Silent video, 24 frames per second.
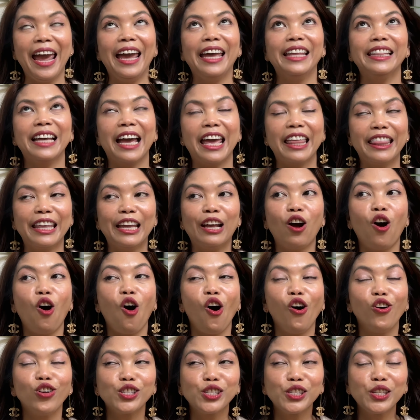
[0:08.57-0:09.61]
And I think
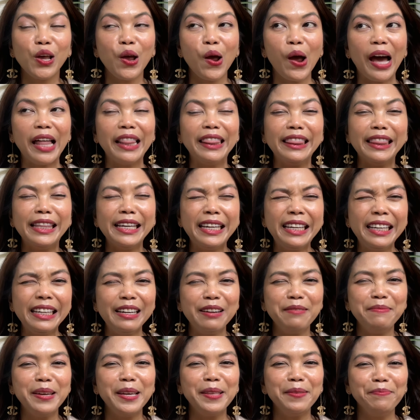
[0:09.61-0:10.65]
also a
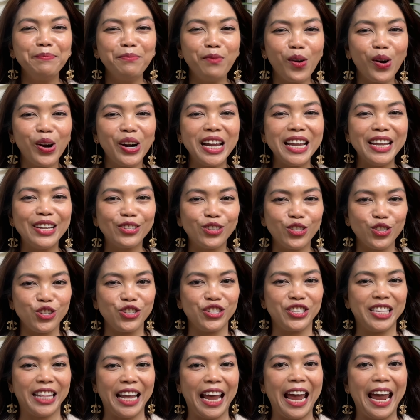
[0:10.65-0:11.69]
little bit more
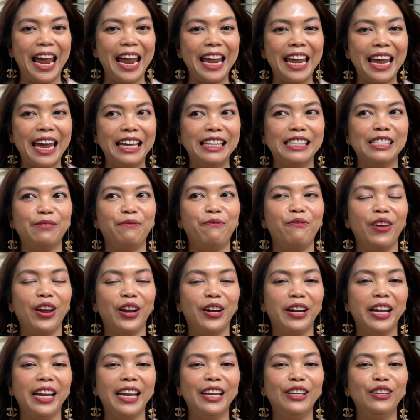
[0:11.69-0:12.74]
interesting, and it's a
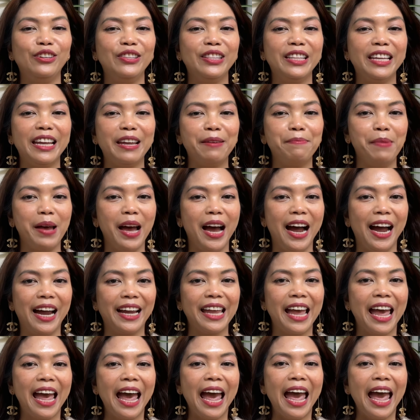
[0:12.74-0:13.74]
very unique bag.